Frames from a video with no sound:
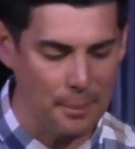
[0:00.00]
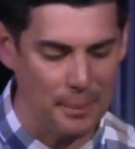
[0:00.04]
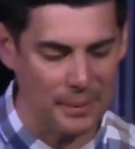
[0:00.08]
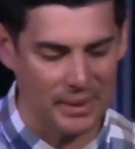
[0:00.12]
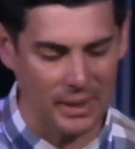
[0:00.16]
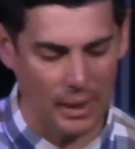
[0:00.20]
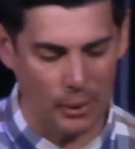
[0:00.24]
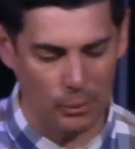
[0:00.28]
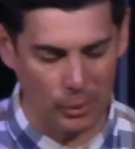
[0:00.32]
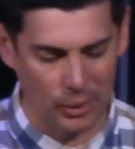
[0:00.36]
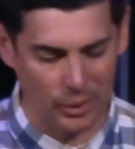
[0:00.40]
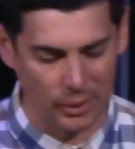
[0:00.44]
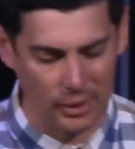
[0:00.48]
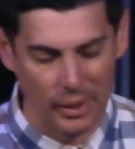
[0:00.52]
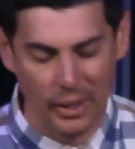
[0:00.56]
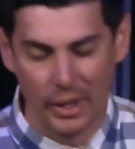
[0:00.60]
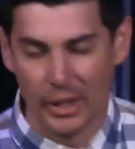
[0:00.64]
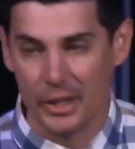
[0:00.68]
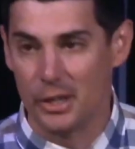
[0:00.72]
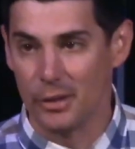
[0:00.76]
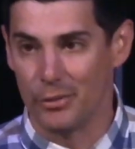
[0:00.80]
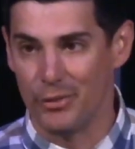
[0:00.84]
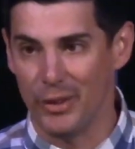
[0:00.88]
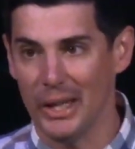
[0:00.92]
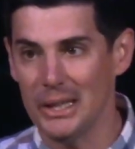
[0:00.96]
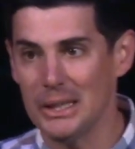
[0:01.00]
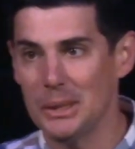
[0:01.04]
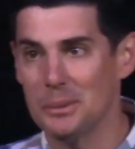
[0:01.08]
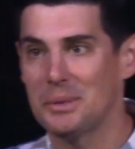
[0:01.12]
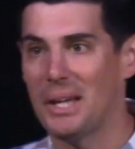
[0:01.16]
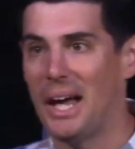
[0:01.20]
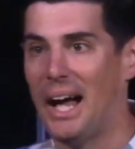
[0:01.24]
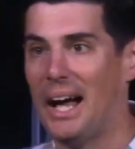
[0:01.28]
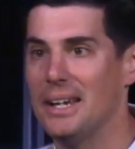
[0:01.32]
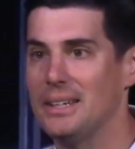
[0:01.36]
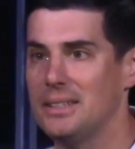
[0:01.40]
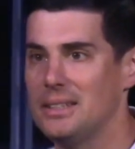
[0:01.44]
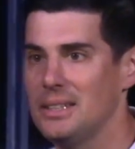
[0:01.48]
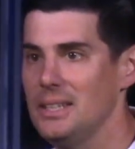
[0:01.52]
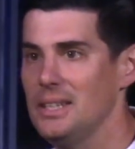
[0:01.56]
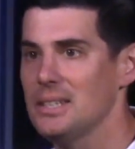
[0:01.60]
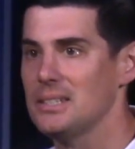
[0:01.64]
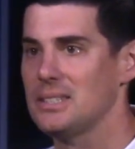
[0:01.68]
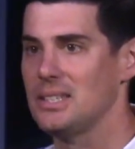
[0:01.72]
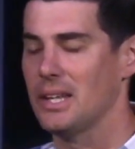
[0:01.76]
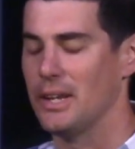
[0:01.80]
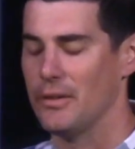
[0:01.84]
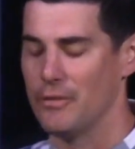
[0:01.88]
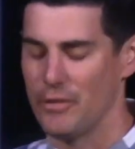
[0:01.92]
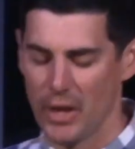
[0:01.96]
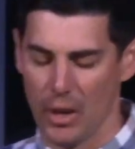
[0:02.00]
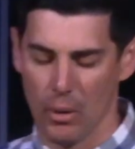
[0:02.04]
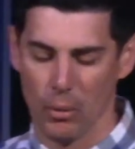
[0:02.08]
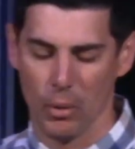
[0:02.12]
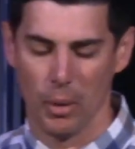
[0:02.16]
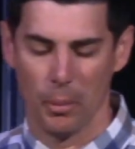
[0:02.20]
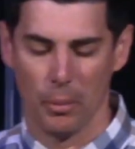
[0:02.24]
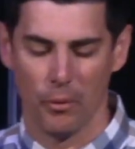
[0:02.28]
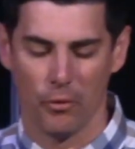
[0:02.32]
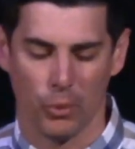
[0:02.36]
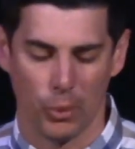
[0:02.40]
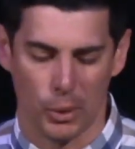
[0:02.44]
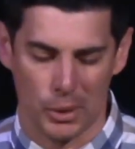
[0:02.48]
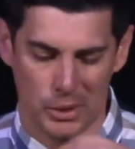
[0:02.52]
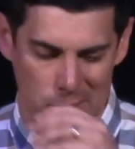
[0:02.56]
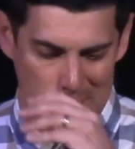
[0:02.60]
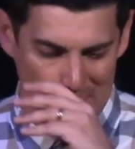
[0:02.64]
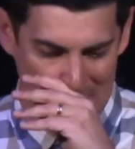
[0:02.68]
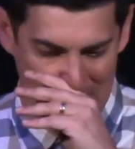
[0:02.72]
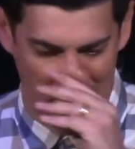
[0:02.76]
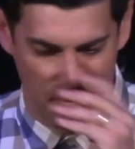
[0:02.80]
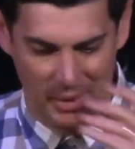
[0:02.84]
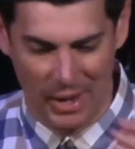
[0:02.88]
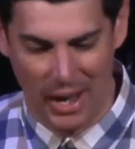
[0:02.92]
but they were developed ideas that developed well before his time.